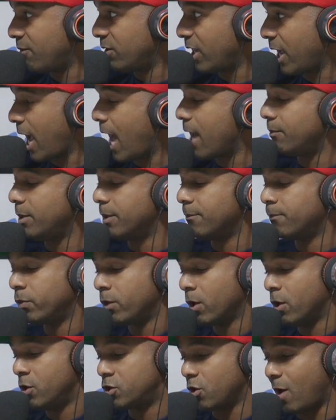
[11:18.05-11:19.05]
everything out of me.
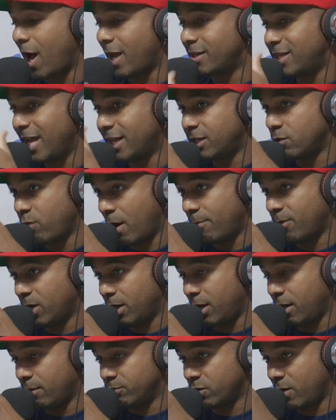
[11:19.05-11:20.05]
So I take the rubber
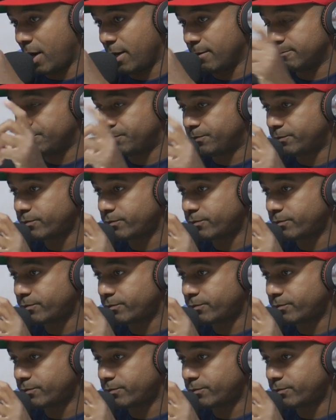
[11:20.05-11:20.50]
gloves, right?